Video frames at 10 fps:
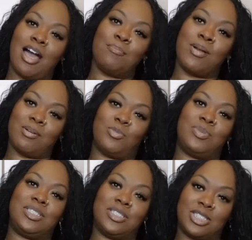I'll probably
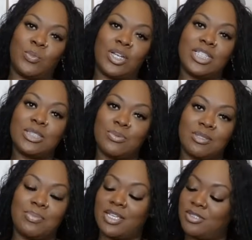be just wearing this with
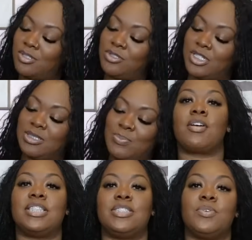the blazer dress.
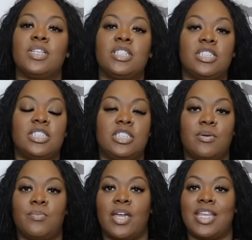Okay, so we're going to just
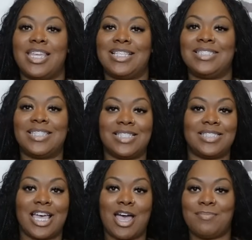jump right into the
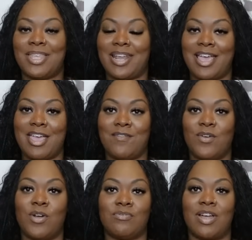top that I have
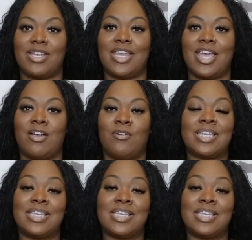on right now.